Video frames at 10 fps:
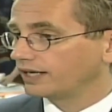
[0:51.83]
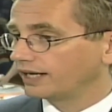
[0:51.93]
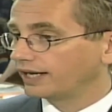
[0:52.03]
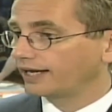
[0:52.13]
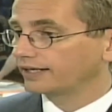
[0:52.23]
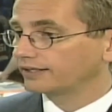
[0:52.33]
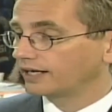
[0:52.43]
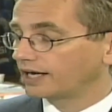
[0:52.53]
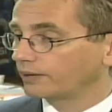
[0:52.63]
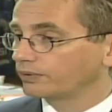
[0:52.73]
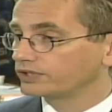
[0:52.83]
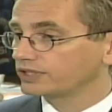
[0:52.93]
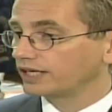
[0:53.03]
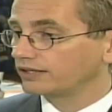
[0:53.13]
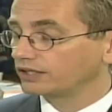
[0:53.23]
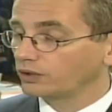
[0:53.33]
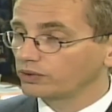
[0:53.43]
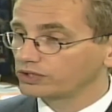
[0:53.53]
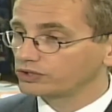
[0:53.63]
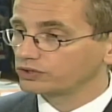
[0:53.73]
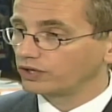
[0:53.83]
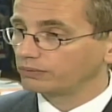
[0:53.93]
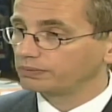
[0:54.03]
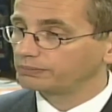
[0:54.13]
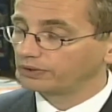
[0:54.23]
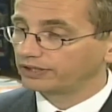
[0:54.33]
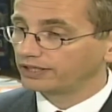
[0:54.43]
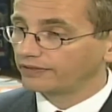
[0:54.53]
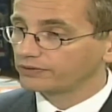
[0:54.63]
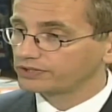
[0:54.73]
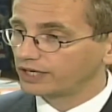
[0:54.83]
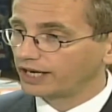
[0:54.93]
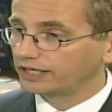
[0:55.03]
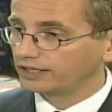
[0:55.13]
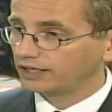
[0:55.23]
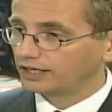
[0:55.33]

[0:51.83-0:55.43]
And uh, I would say that the onus is on people on the other side